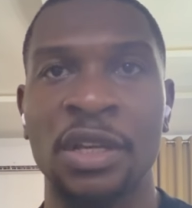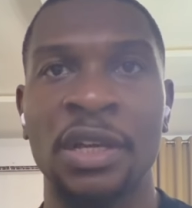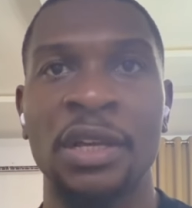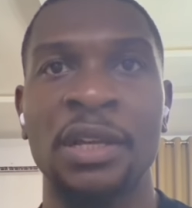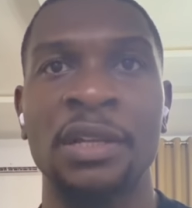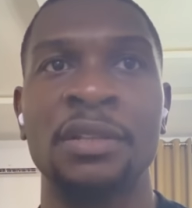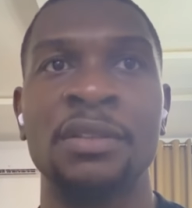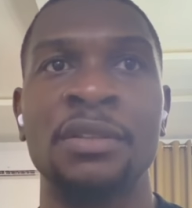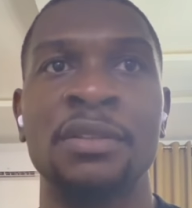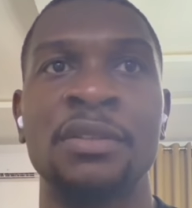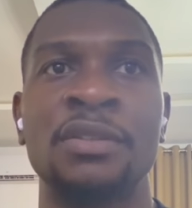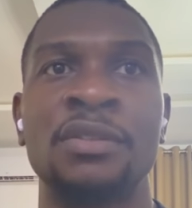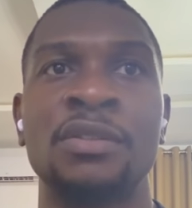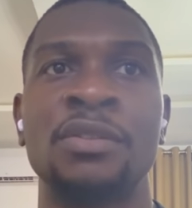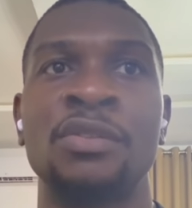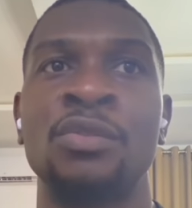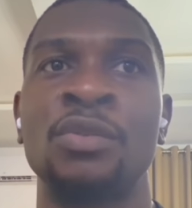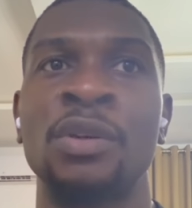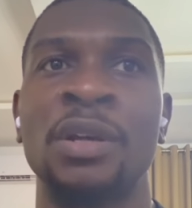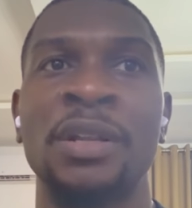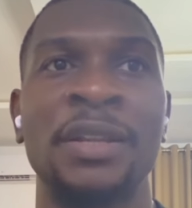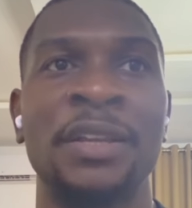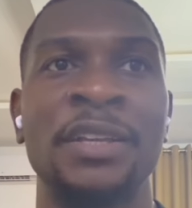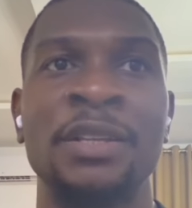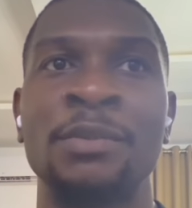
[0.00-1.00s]
and don't
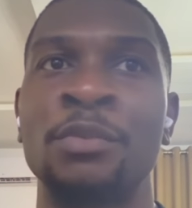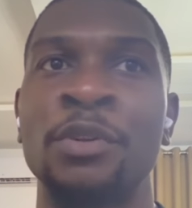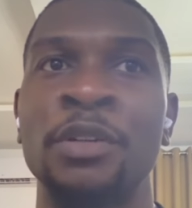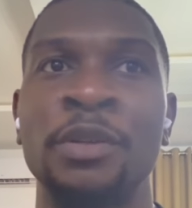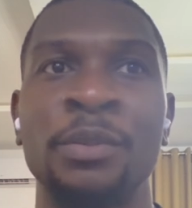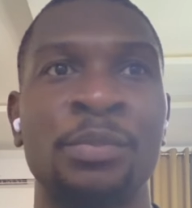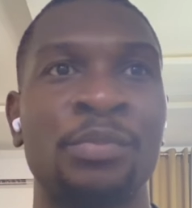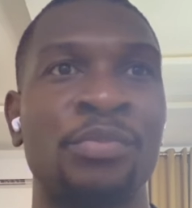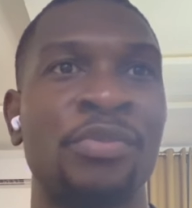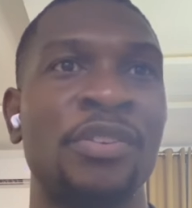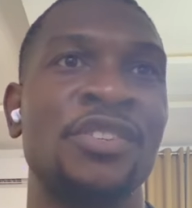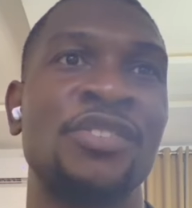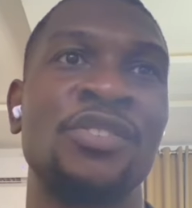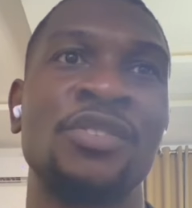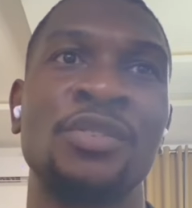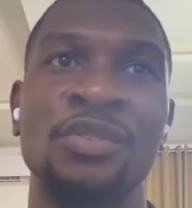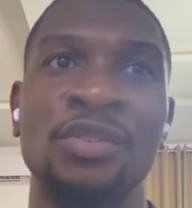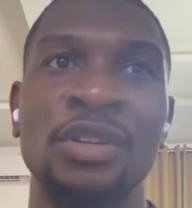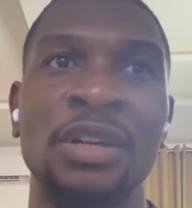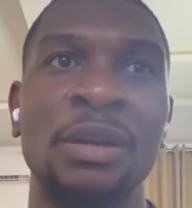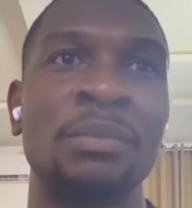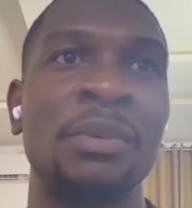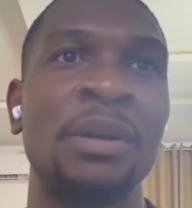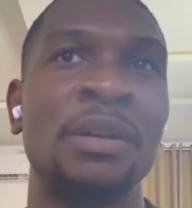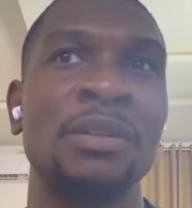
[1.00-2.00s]
allow anybody pressure you
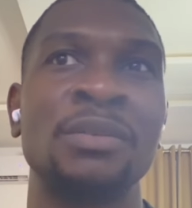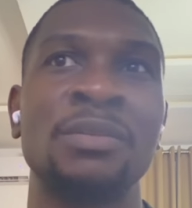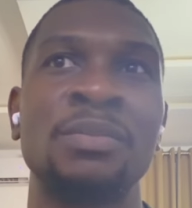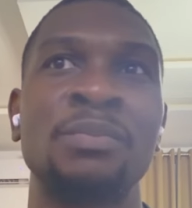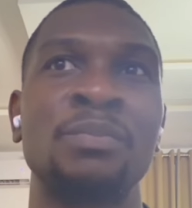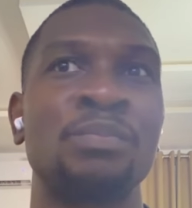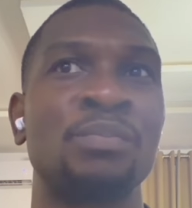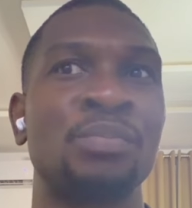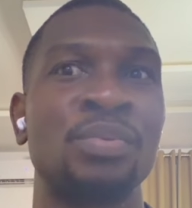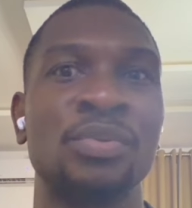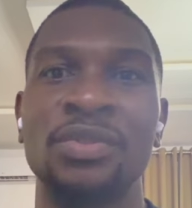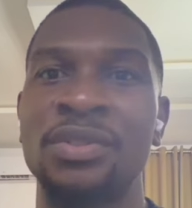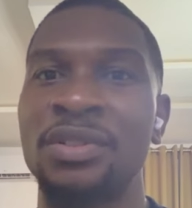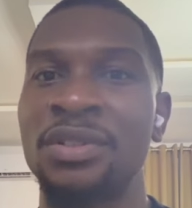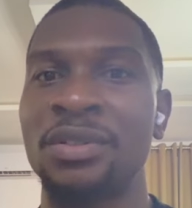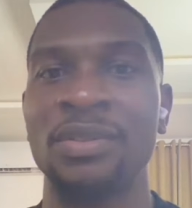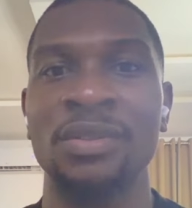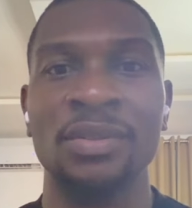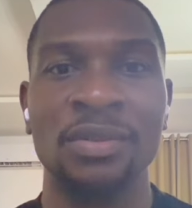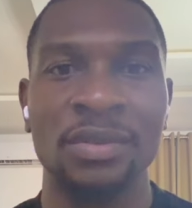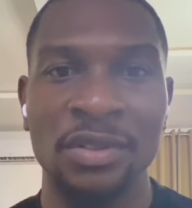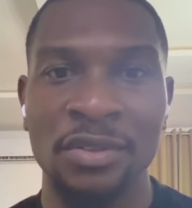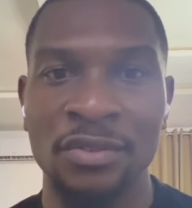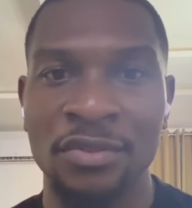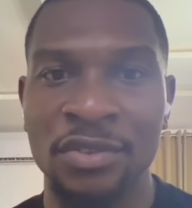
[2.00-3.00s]
about putting
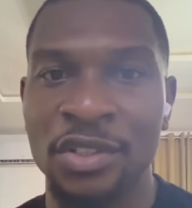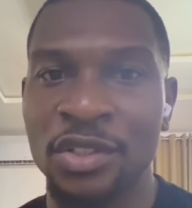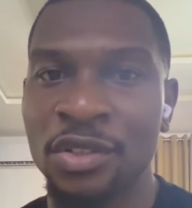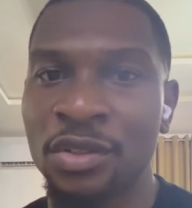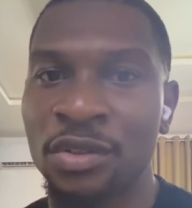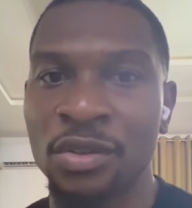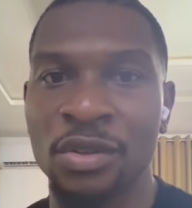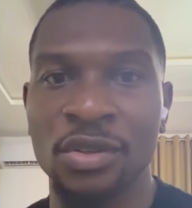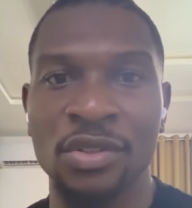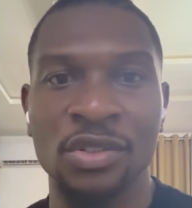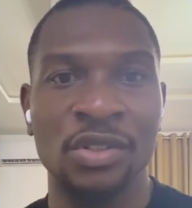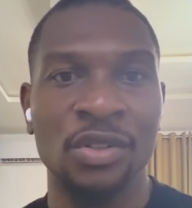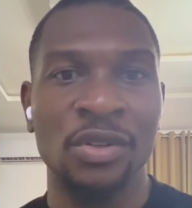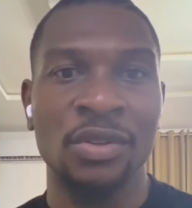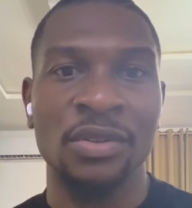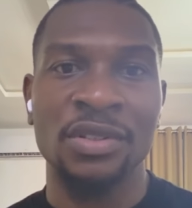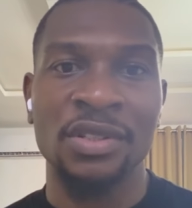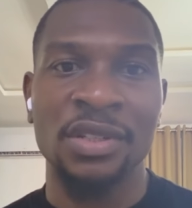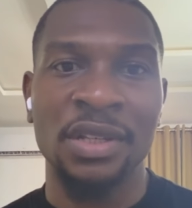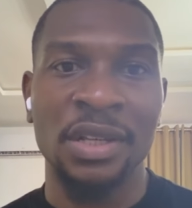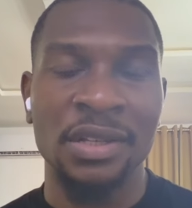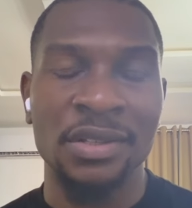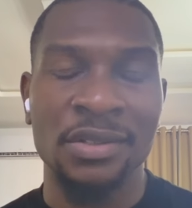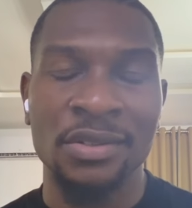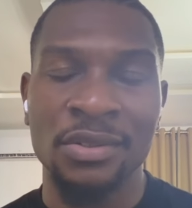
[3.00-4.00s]
a ridiculous lot
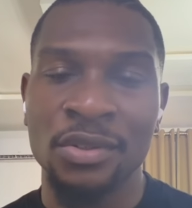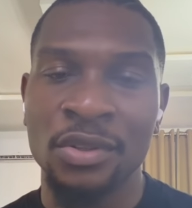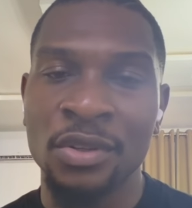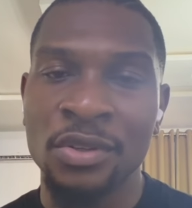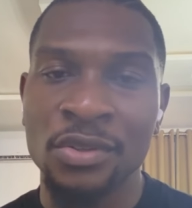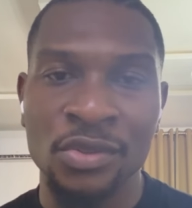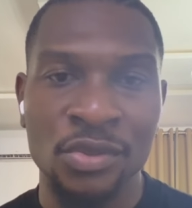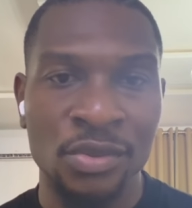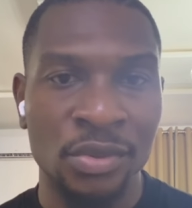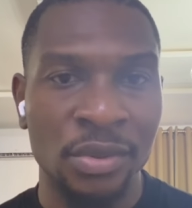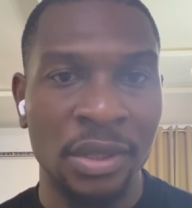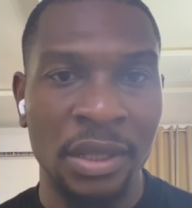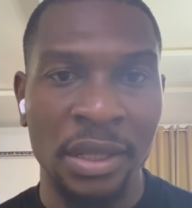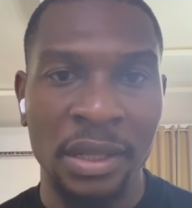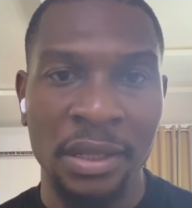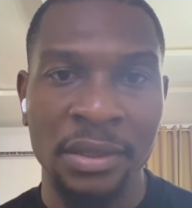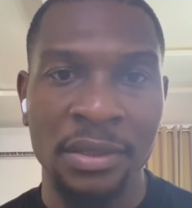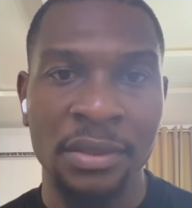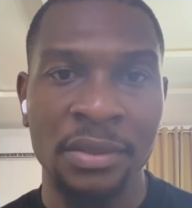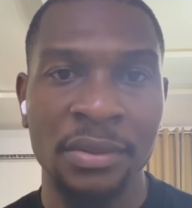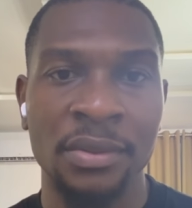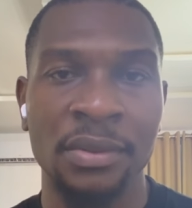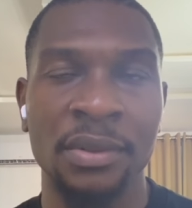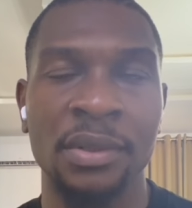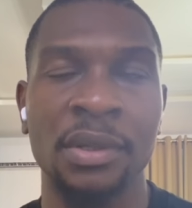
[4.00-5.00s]
size. Don't do that,
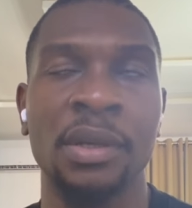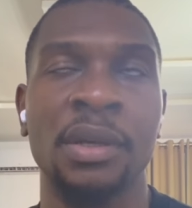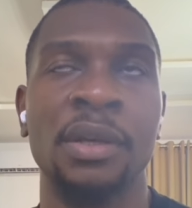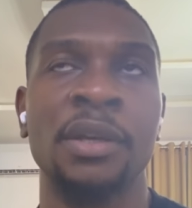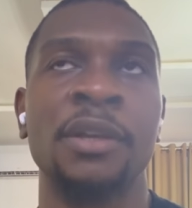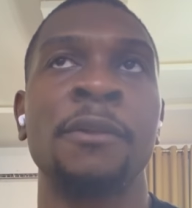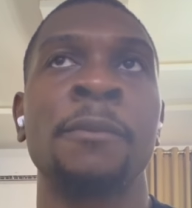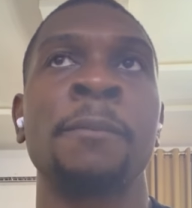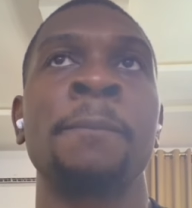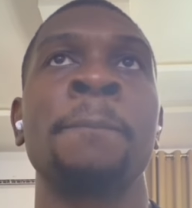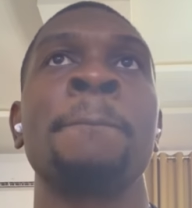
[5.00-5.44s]
okay?